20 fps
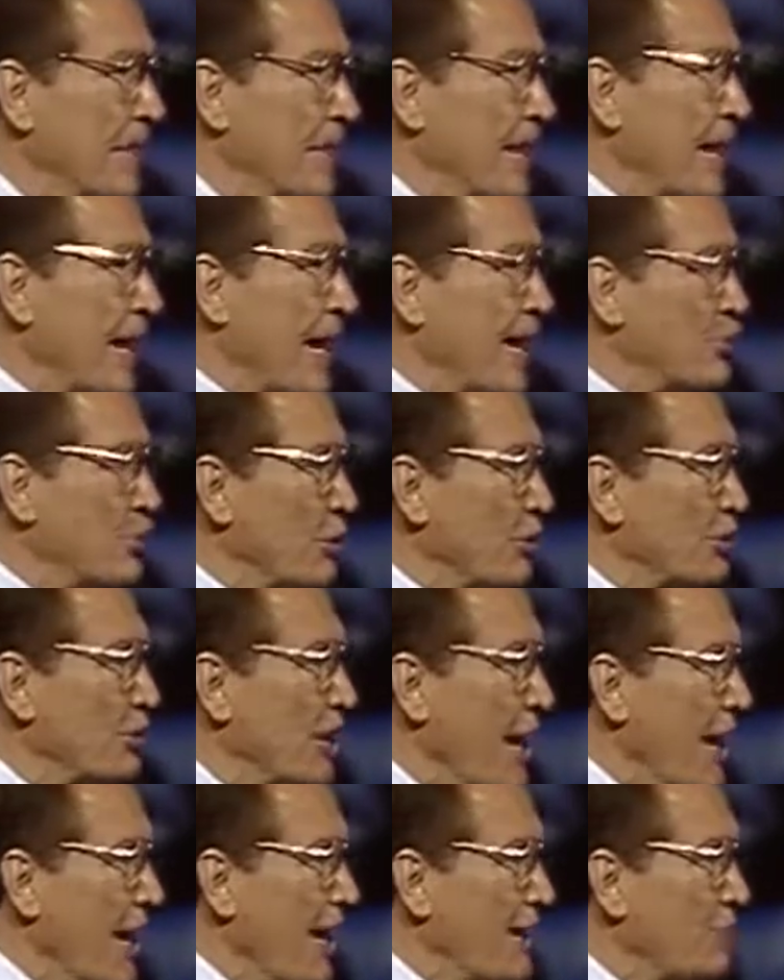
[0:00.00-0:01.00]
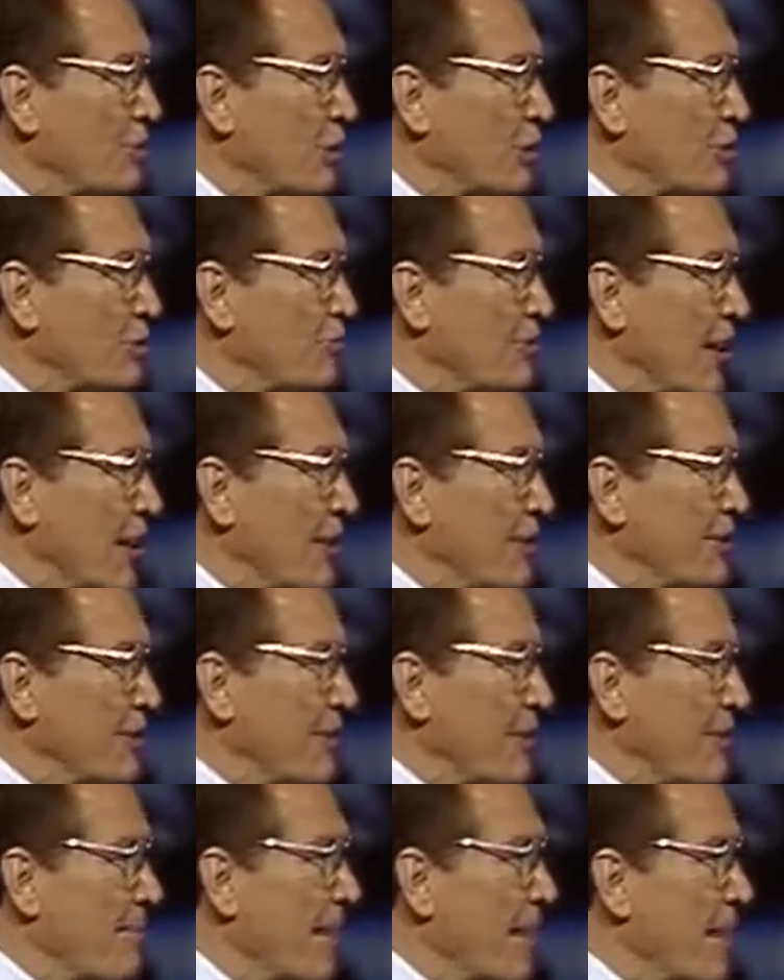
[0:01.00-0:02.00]
And I took time to explain to
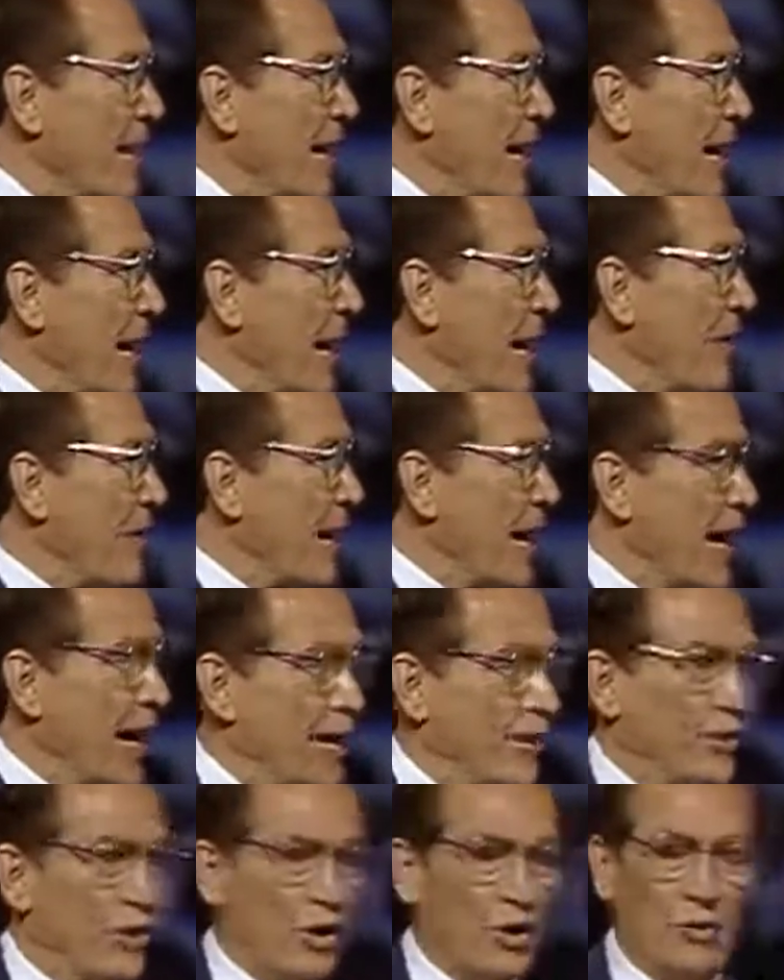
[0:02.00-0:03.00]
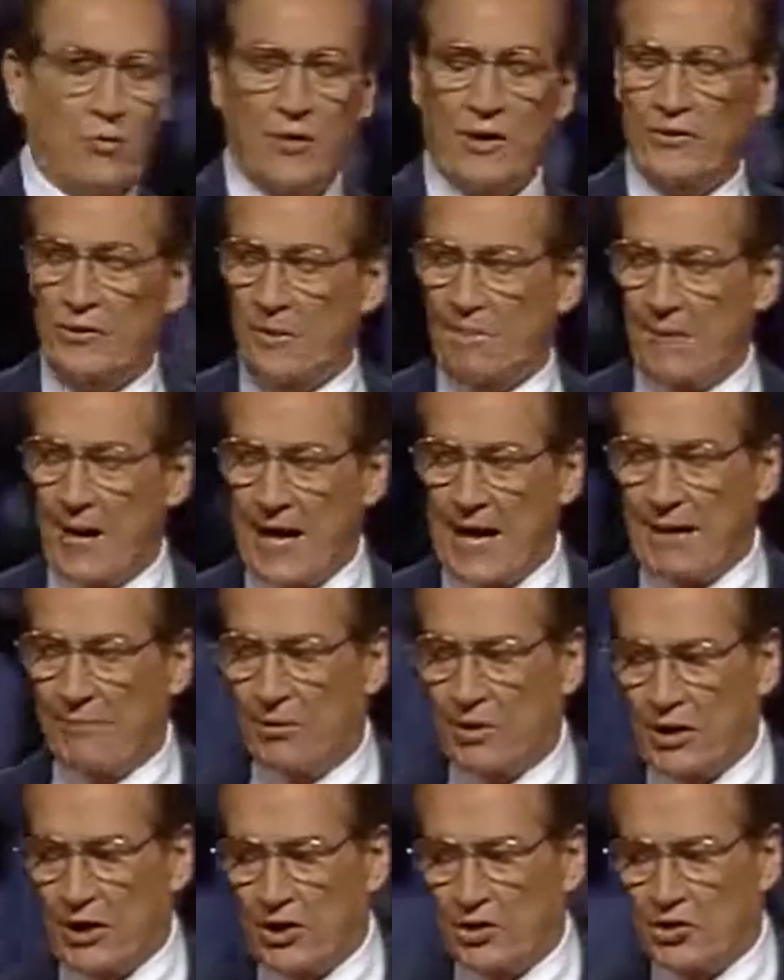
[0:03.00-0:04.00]
them how I know that the
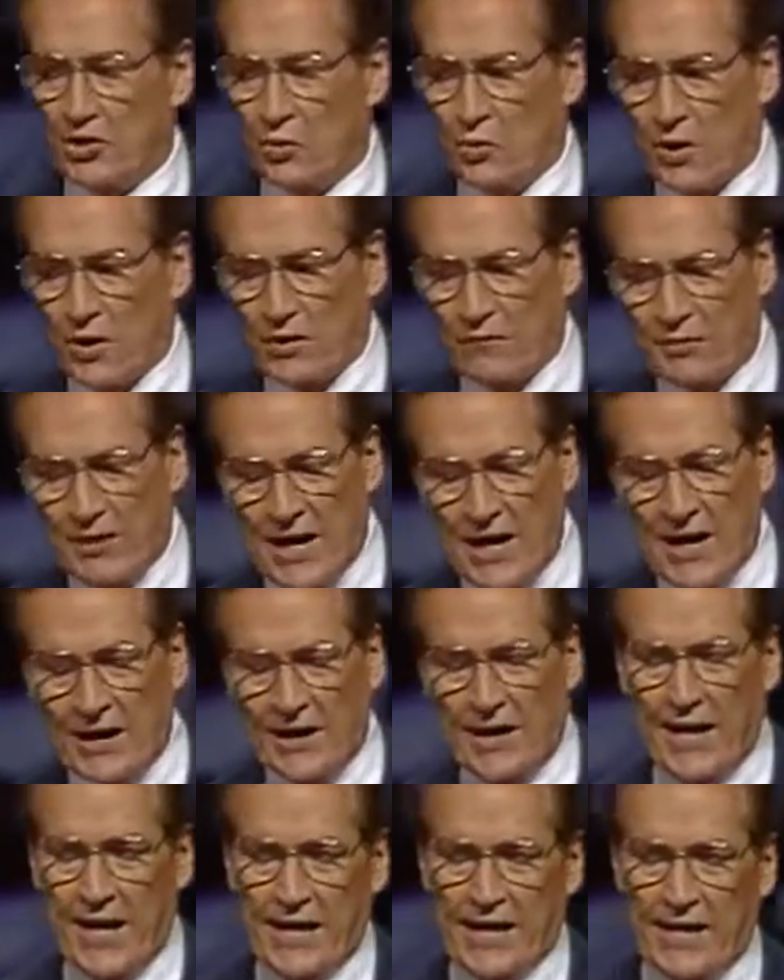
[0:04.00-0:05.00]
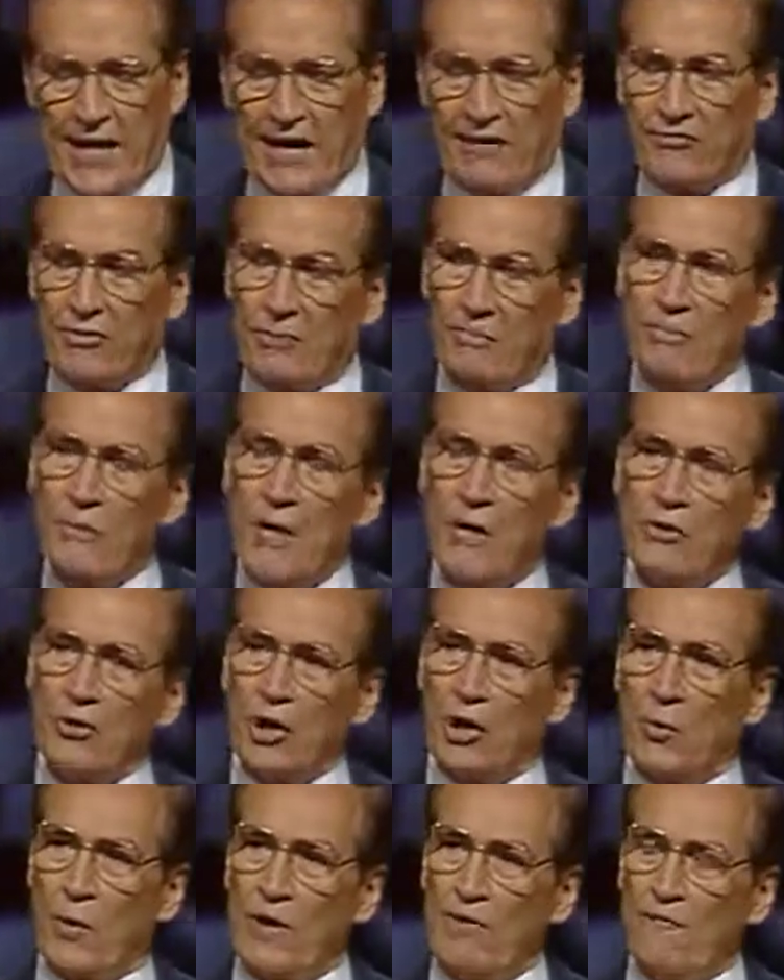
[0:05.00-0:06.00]
Bible is the Word of God, and I gave them
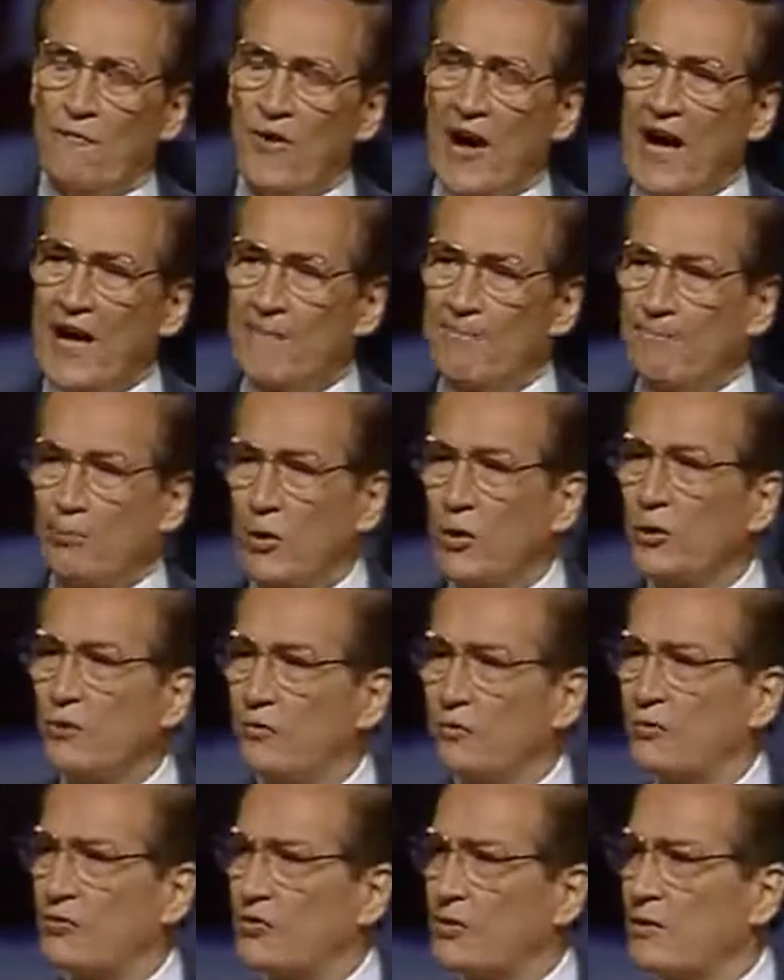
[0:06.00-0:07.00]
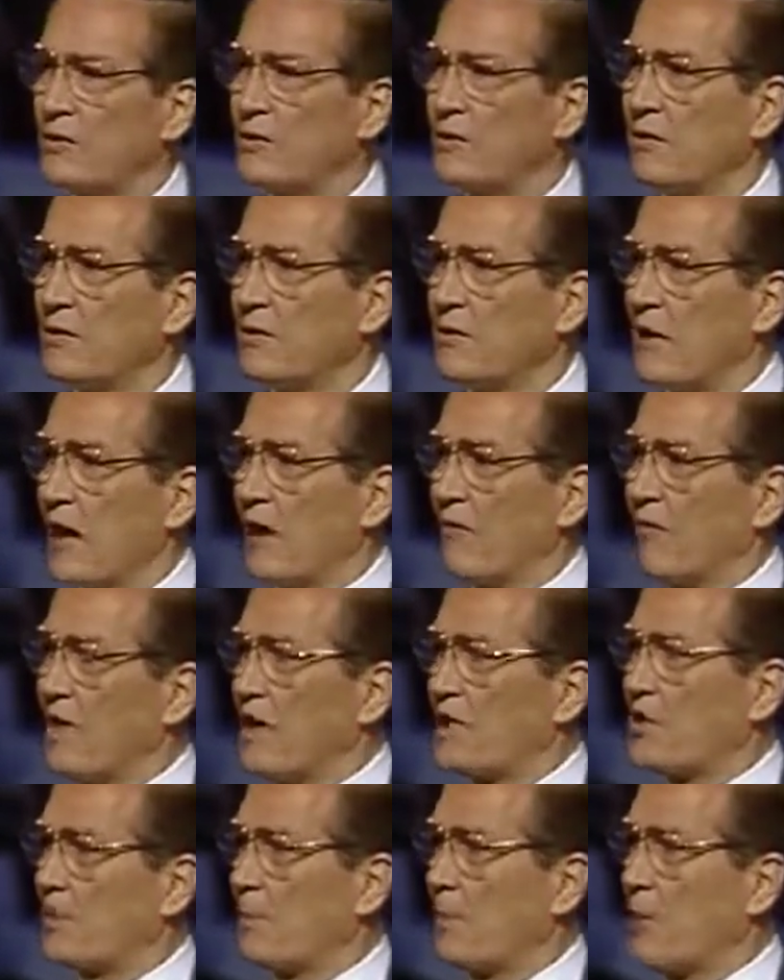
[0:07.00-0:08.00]
the great five proofs of
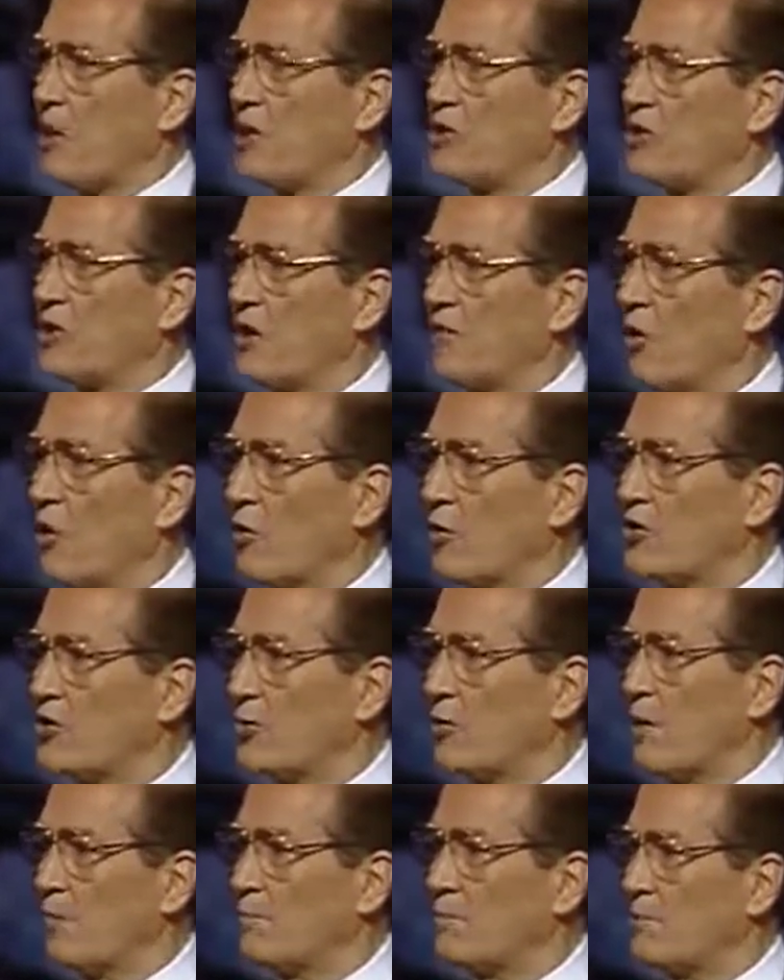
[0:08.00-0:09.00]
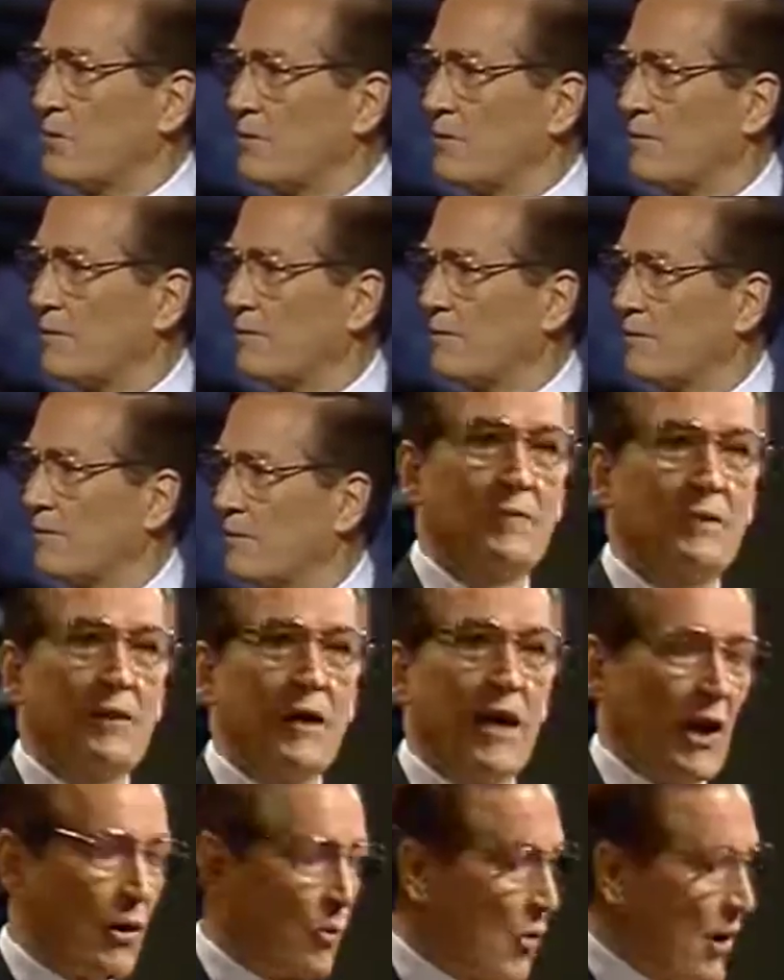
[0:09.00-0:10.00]
the inspiration of Holy Scripture.
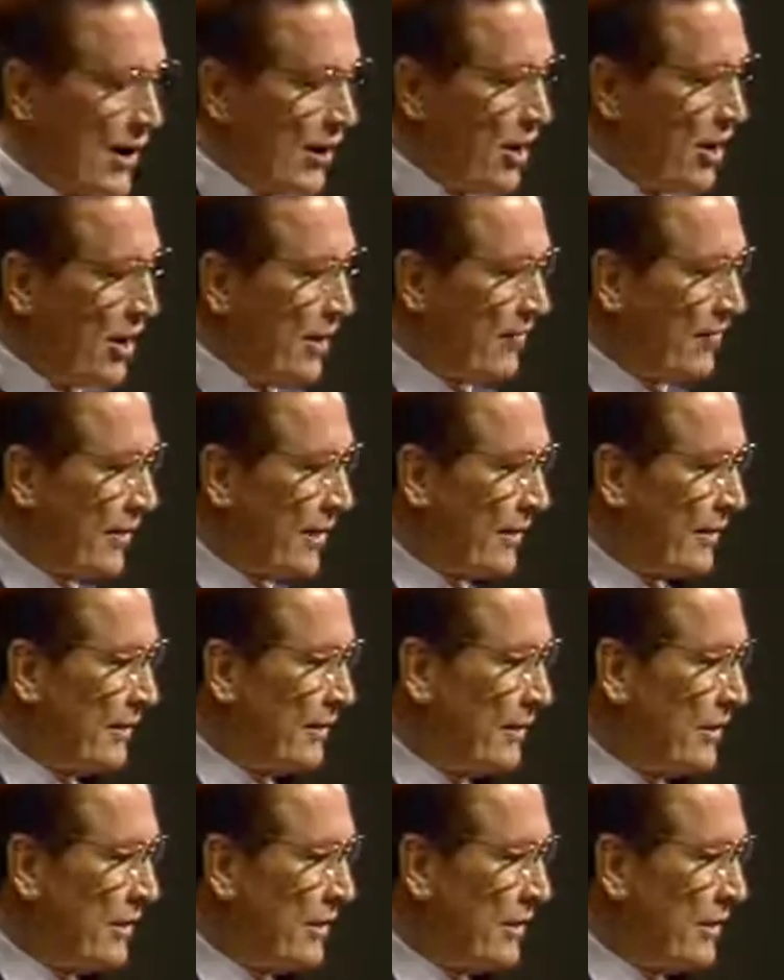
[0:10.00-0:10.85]
And what are they?